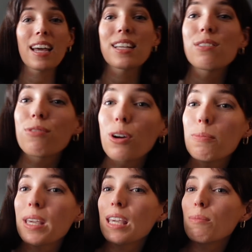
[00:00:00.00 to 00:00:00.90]
that is
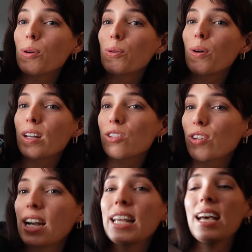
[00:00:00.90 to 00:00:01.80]
from Emu
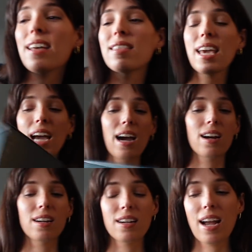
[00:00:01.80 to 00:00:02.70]
Australia. They
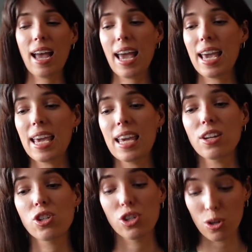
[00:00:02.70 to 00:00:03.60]
are a
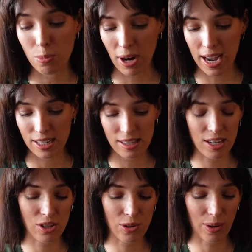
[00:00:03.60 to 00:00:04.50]
shoe brand. They
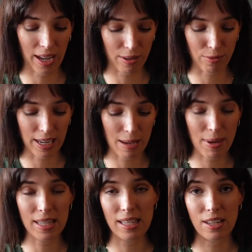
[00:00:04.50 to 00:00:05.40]
do like really
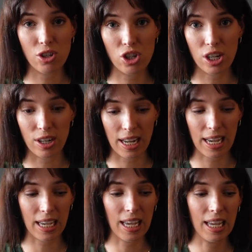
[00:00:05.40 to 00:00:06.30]
amazing
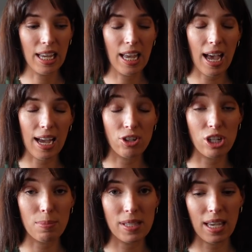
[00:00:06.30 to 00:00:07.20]
shearling
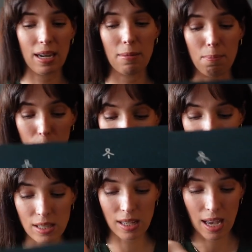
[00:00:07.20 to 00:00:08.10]
sheepskin boots.